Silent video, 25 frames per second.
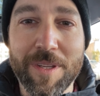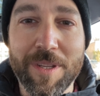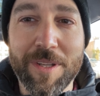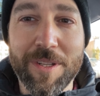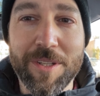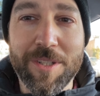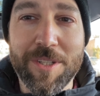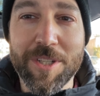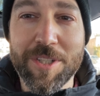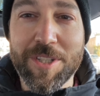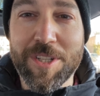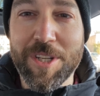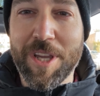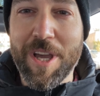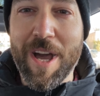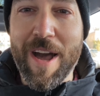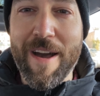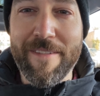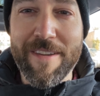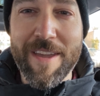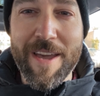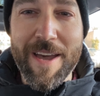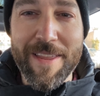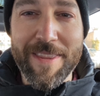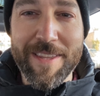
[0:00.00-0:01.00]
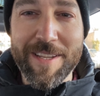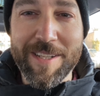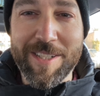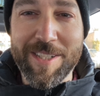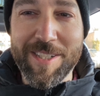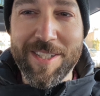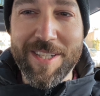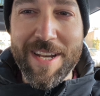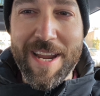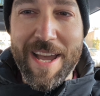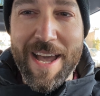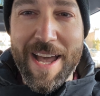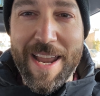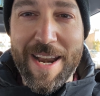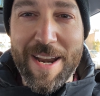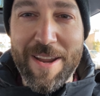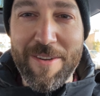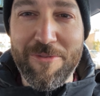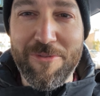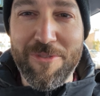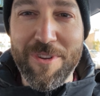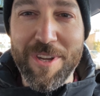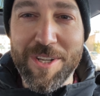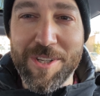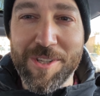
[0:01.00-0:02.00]
Just a caveat, this is not
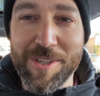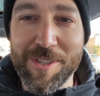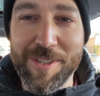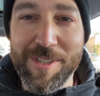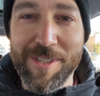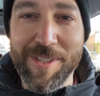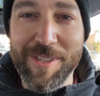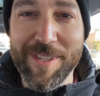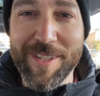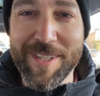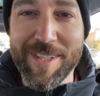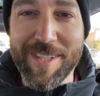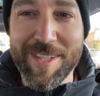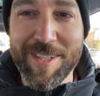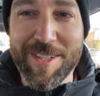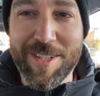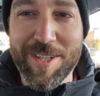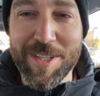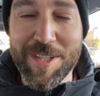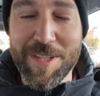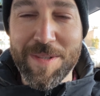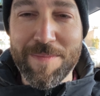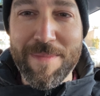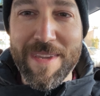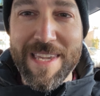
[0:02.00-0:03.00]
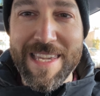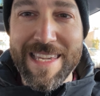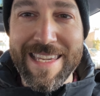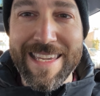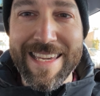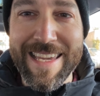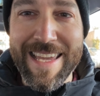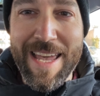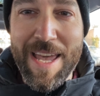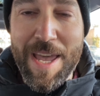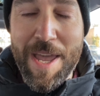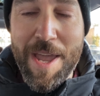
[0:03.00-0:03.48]
official. This is just me.